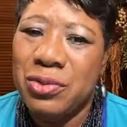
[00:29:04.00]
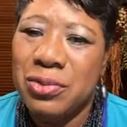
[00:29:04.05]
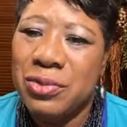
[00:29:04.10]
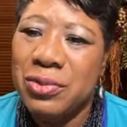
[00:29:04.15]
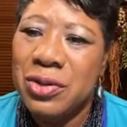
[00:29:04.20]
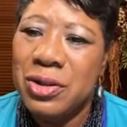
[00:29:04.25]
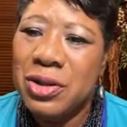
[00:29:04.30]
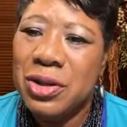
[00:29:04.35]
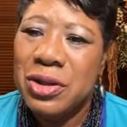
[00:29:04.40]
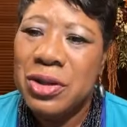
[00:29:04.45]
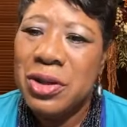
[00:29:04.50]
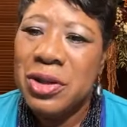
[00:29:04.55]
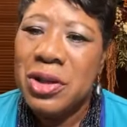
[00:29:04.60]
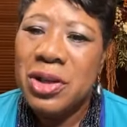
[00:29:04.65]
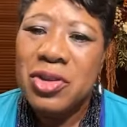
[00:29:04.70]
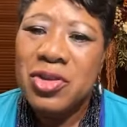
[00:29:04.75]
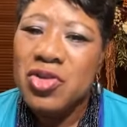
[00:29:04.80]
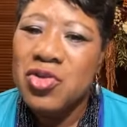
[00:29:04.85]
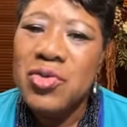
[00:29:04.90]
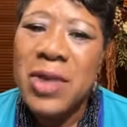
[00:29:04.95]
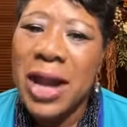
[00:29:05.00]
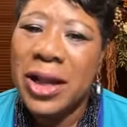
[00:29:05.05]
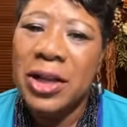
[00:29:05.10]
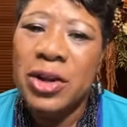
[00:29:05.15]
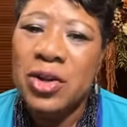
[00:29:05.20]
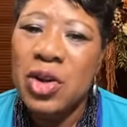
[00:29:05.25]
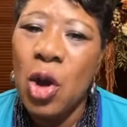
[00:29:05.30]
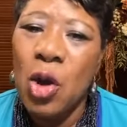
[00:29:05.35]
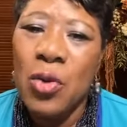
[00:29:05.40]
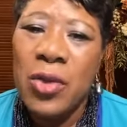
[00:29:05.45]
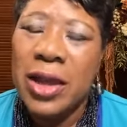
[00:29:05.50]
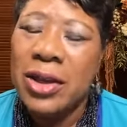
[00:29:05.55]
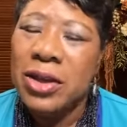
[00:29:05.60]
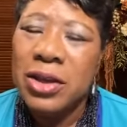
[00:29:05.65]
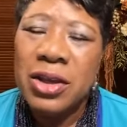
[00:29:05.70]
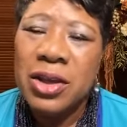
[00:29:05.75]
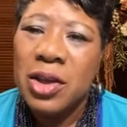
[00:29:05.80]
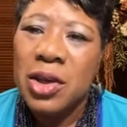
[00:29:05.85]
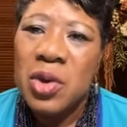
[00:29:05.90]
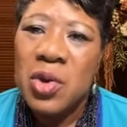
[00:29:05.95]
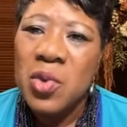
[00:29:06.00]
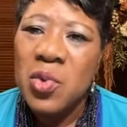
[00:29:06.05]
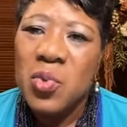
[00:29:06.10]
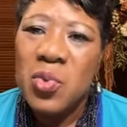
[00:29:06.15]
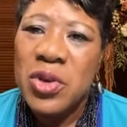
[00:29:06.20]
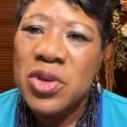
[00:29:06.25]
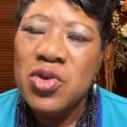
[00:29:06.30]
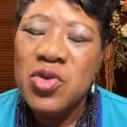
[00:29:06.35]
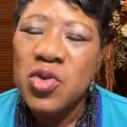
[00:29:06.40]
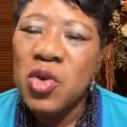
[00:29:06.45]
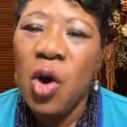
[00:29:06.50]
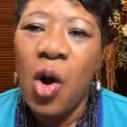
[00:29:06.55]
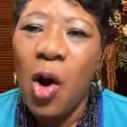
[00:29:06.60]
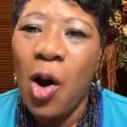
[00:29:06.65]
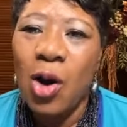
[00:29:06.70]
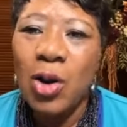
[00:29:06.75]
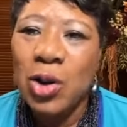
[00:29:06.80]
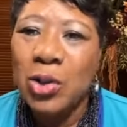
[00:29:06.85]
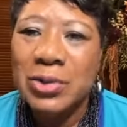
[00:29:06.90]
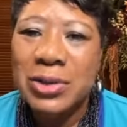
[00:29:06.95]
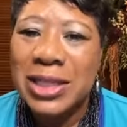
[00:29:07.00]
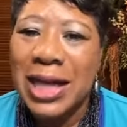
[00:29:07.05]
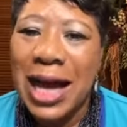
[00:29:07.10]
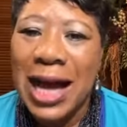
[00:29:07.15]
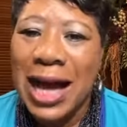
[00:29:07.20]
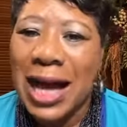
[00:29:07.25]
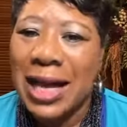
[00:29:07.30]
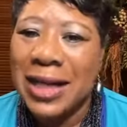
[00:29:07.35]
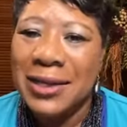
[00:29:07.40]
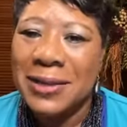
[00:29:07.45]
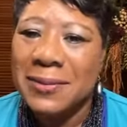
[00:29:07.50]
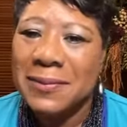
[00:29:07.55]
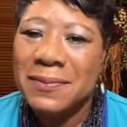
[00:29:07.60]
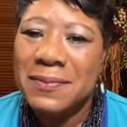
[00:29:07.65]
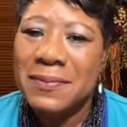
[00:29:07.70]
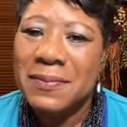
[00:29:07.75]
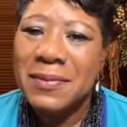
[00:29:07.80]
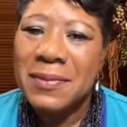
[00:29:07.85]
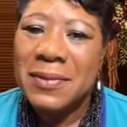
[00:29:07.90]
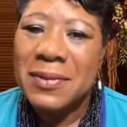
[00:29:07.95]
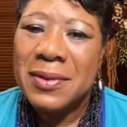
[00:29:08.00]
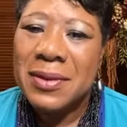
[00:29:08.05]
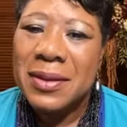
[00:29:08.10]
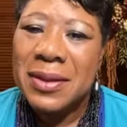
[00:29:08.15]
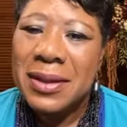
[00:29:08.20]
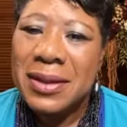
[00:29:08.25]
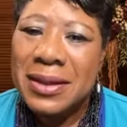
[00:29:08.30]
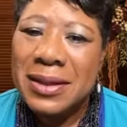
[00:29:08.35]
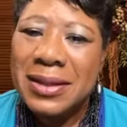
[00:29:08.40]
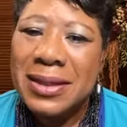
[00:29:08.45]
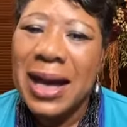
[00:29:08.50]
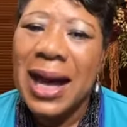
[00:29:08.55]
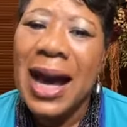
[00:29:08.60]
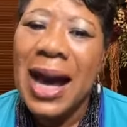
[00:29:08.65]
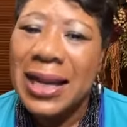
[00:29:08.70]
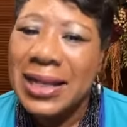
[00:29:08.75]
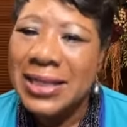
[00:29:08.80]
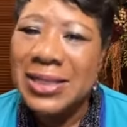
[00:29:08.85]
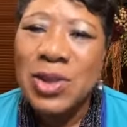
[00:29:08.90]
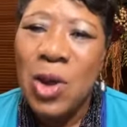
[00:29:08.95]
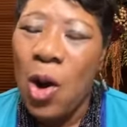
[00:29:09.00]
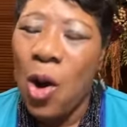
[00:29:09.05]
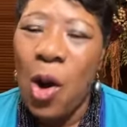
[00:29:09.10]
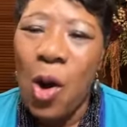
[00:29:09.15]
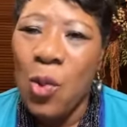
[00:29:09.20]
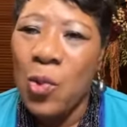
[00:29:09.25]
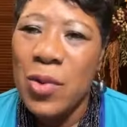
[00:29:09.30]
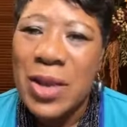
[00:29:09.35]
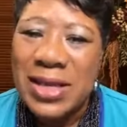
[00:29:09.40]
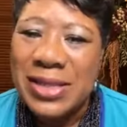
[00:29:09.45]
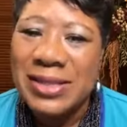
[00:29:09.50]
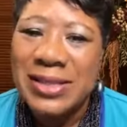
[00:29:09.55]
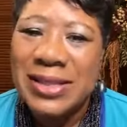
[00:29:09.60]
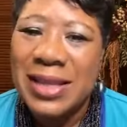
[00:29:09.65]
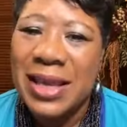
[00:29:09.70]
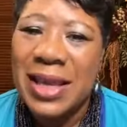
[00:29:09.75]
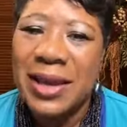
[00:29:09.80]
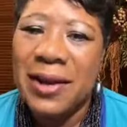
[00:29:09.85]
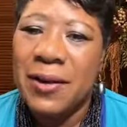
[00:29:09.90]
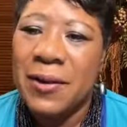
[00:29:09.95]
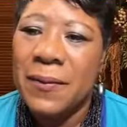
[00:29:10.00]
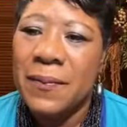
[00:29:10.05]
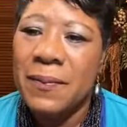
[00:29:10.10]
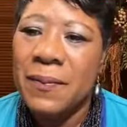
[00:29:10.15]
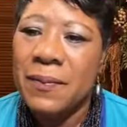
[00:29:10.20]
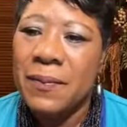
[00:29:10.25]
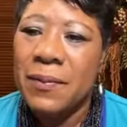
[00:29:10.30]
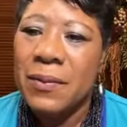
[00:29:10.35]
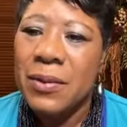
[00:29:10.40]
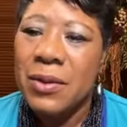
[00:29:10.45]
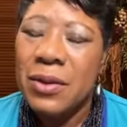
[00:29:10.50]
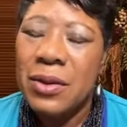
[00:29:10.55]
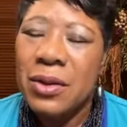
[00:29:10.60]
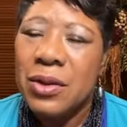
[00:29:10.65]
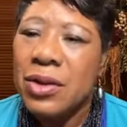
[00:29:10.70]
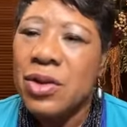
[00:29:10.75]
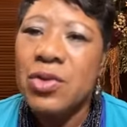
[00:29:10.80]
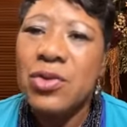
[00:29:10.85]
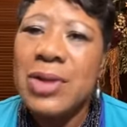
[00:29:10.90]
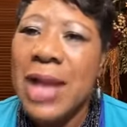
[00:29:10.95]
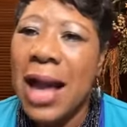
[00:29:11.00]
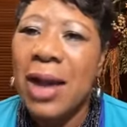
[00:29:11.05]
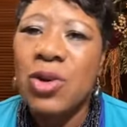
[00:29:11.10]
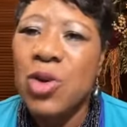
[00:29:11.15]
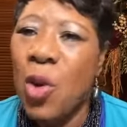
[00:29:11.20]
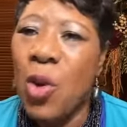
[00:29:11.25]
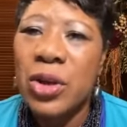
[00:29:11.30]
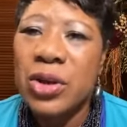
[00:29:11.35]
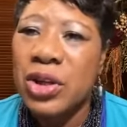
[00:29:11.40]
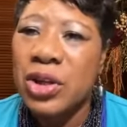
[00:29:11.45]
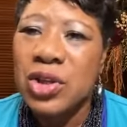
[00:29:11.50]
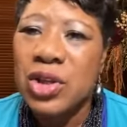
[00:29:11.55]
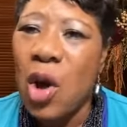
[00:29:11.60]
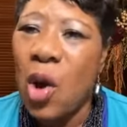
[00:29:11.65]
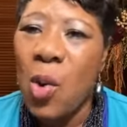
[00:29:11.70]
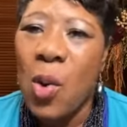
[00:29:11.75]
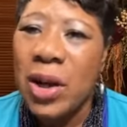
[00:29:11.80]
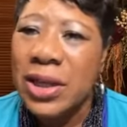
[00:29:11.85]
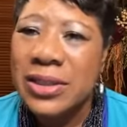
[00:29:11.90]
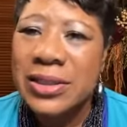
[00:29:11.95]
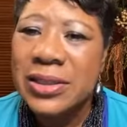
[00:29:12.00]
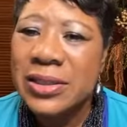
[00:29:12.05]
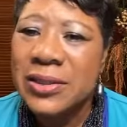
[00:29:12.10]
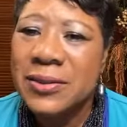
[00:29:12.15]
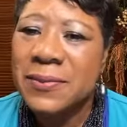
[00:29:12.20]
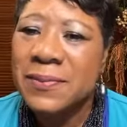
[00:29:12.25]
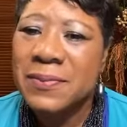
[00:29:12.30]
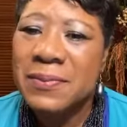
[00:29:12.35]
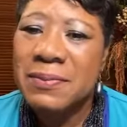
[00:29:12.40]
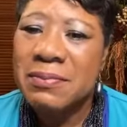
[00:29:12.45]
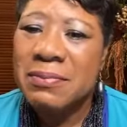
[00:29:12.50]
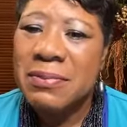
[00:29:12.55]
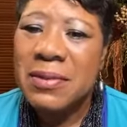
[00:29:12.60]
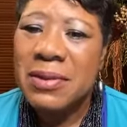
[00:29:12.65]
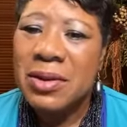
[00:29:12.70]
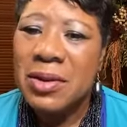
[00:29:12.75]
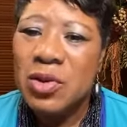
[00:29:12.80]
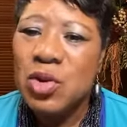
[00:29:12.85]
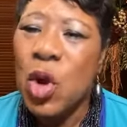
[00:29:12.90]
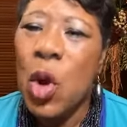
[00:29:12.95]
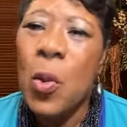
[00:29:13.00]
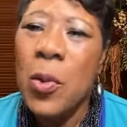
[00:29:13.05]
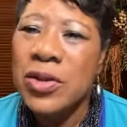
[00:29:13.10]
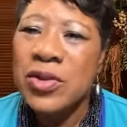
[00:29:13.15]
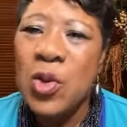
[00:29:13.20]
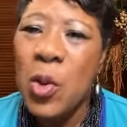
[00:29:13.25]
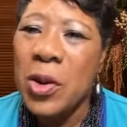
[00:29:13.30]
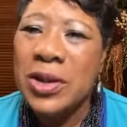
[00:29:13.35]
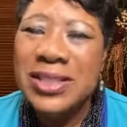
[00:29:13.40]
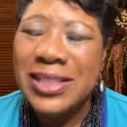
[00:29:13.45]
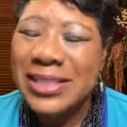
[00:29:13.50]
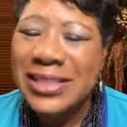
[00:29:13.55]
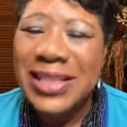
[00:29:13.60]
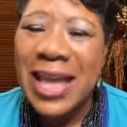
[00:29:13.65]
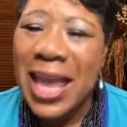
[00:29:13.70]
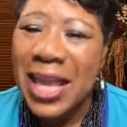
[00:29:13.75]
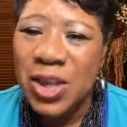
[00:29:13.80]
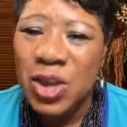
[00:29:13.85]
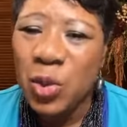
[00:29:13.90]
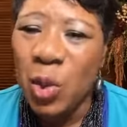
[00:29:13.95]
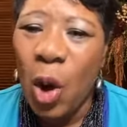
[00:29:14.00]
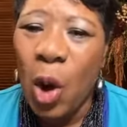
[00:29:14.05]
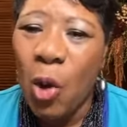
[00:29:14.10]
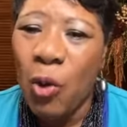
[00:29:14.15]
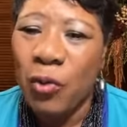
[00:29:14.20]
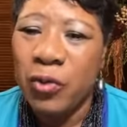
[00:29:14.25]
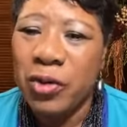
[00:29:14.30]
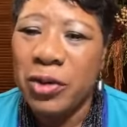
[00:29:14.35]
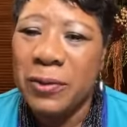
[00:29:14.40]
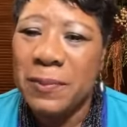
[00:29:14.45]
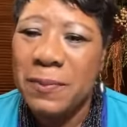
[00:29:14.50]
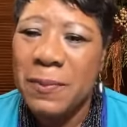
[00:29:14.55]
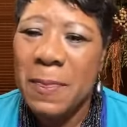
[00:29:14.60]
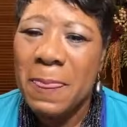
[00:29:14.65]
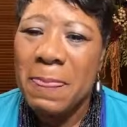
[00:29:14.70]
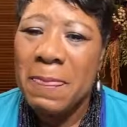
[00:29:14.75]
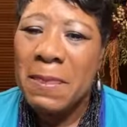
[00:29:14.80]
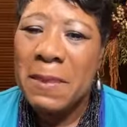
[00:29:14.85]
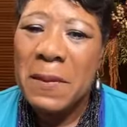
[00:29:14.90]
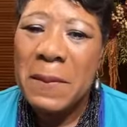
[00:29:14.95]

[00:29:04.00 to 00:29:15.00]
you, you got to know that when you call on God, God is always there. You're not going to go under. No one's going to take you over.